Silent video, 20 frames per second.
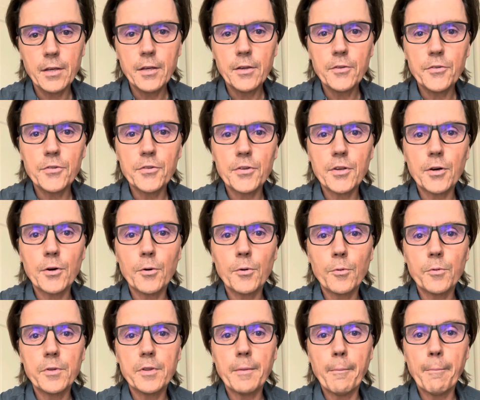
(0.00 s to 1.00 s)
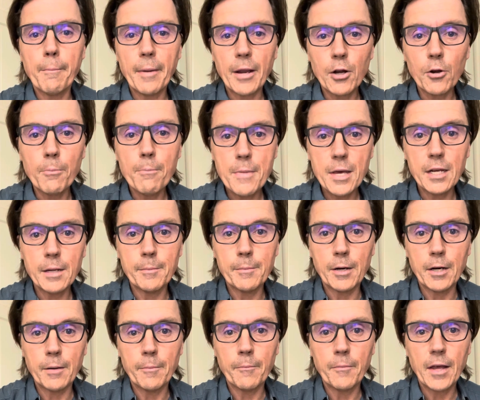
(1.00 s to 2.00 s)
So the bare
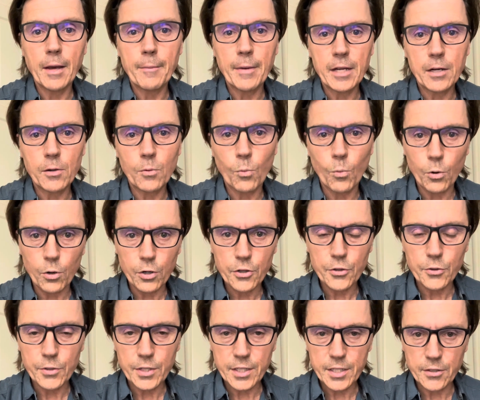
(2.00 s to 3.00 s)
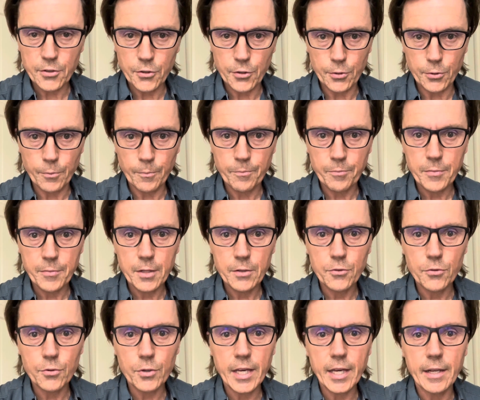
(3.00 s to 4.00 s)
minimum amount of work you need to do
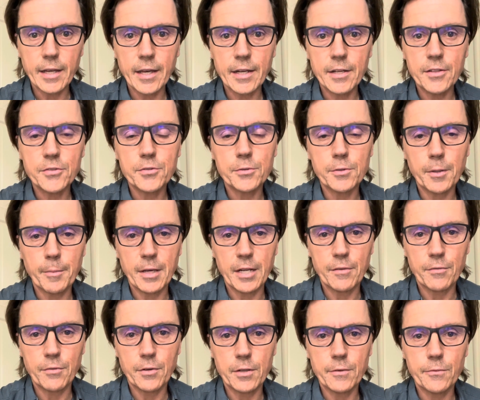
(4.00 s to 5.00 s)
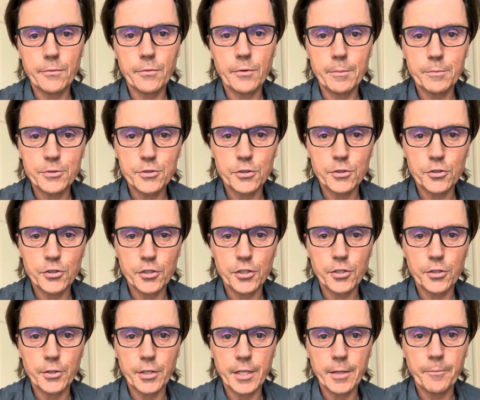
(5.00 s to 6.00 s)
to get any sort of benefit from Social
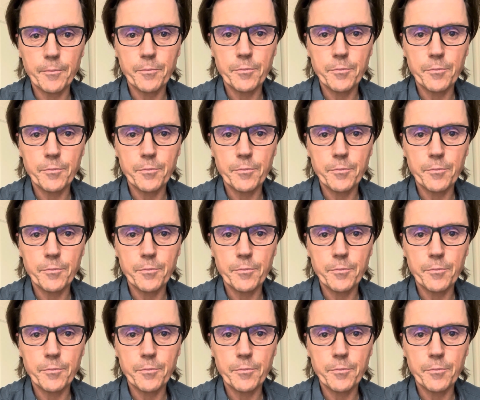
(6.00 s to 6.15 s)
Security